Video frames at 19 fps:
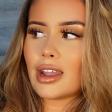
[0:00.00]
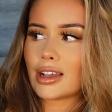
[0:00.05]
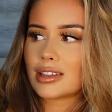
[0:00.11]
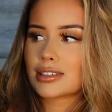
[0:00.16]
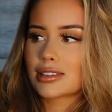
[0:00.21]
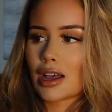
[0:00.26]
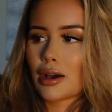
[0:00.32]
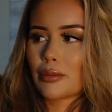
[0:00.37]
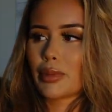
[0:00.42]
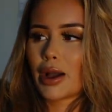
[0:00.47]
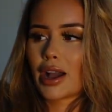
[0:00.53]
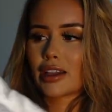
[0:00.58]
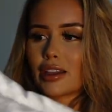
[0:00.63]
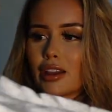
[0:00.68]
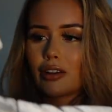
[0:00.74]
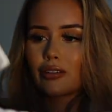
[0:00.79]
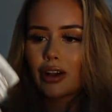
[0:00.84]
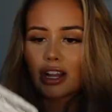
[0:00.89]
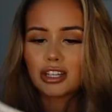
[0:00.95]
next up back
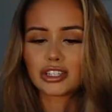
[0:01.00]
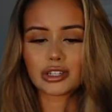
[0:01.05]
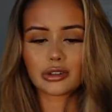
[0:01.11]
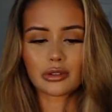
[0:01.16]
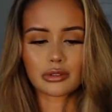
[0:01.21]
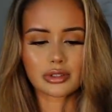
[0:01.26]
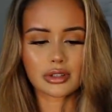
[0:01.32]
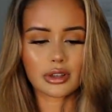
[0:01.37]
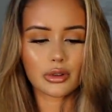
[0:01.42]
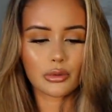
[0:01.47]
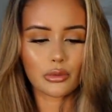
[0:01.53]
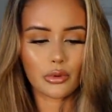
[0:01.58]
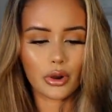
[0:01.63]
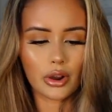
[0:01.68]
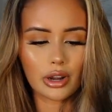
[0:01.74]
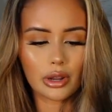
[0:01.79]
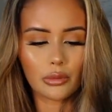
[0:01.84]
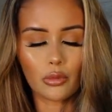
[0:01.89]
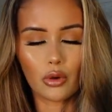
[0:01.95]
here I've actually also
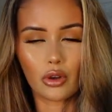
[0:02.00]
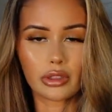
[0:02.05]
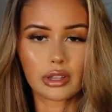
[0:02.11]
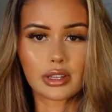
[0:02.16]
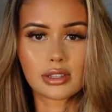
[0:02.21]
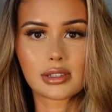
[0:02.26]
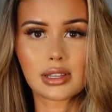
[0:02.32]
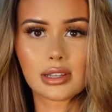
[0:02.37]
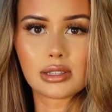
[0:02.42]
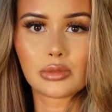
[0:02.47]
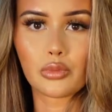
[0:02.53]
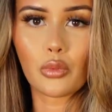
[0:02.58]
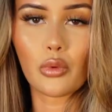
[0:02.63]
already worn this as